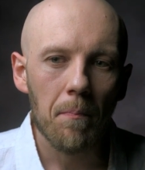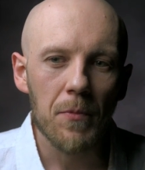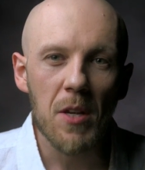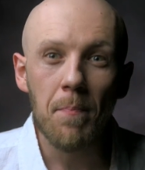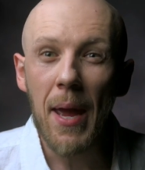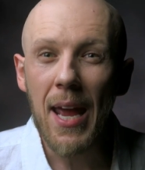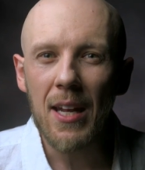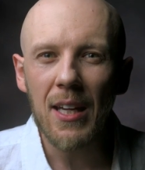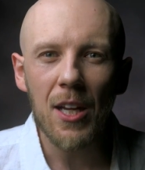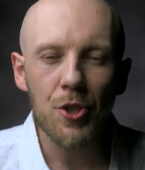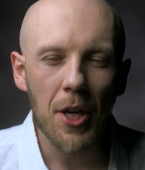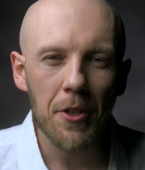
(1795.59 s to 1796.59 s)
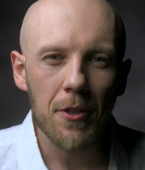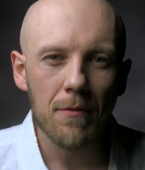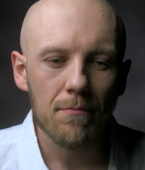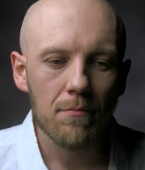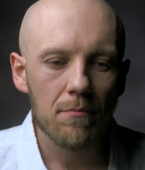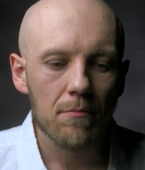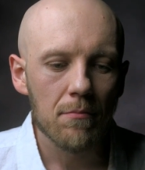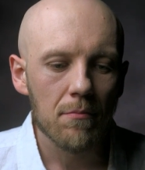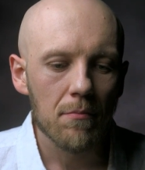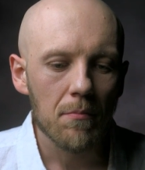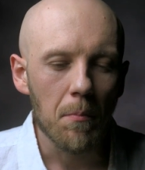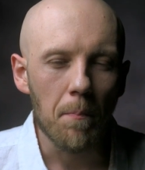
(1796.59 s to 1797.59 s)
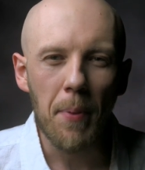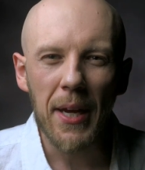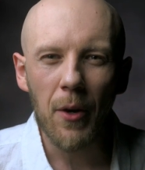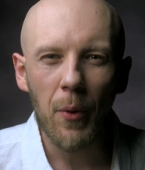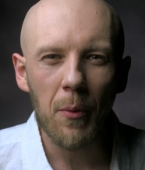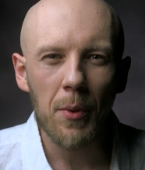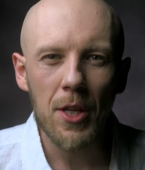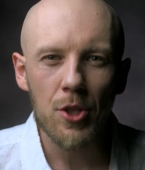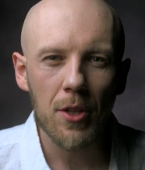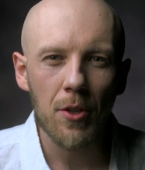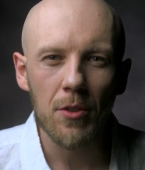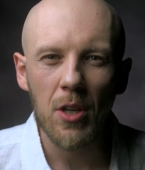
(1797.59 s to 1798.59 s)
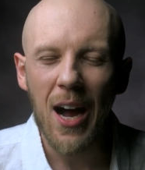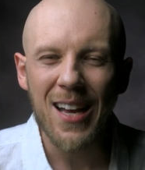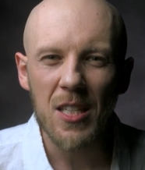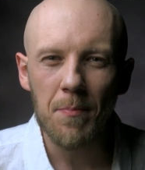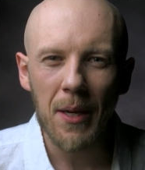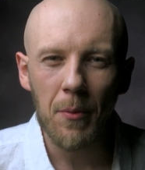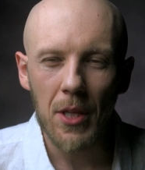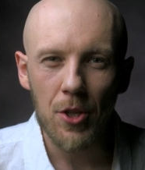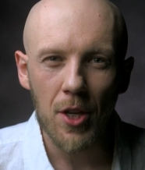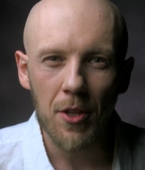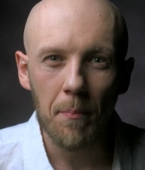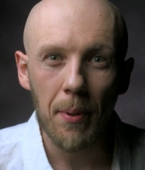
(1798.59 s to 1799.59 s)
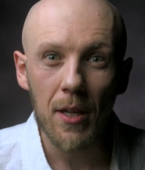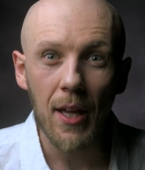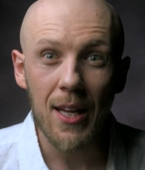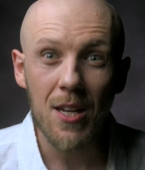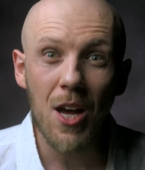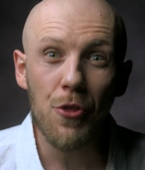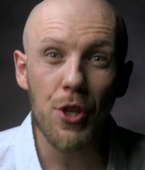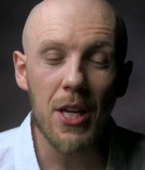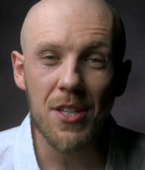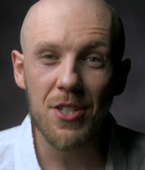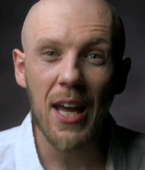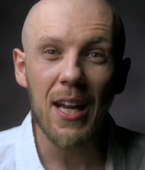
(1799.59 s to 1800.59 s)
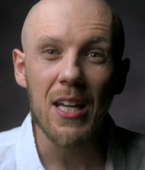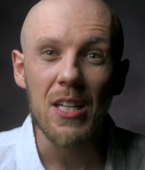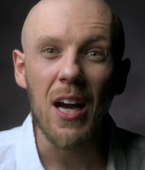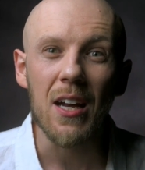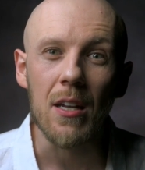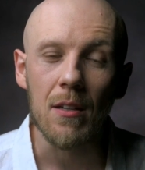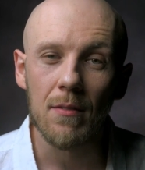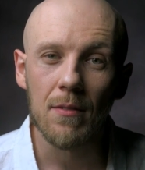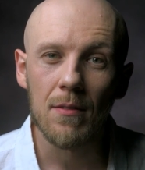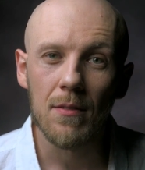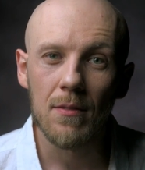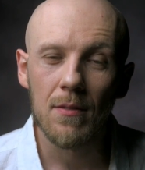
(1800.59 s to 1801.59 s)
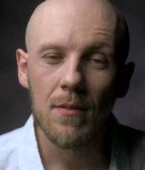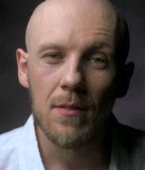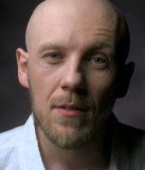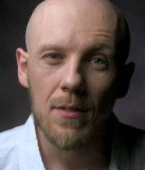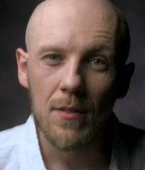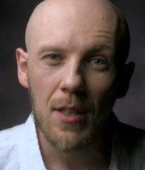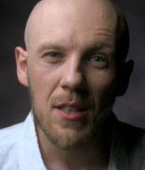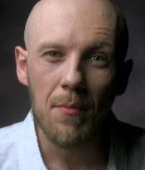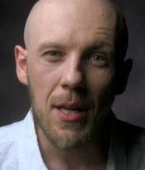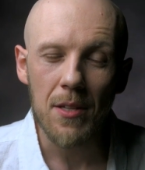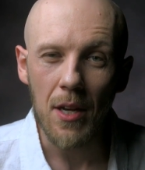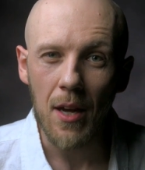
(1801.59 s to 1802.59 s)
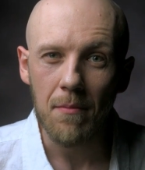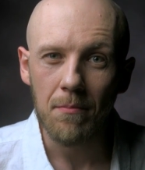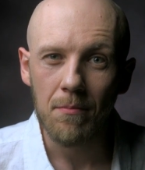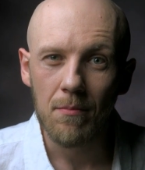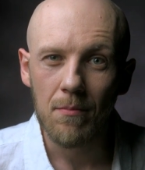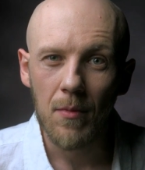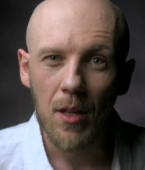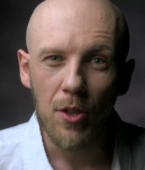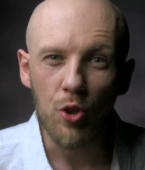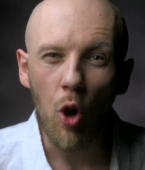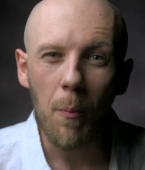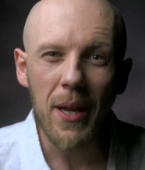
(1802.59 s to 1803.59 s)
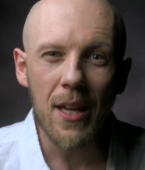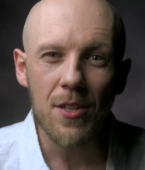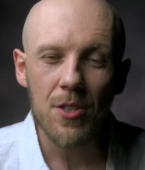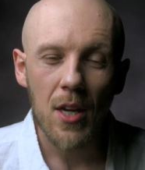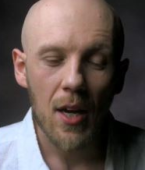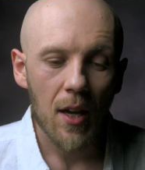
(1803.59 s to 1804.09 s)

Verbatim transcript: debating each other, bickering with each other, gossiping with each other, but like nothing is getting done in the meantime. Nobody is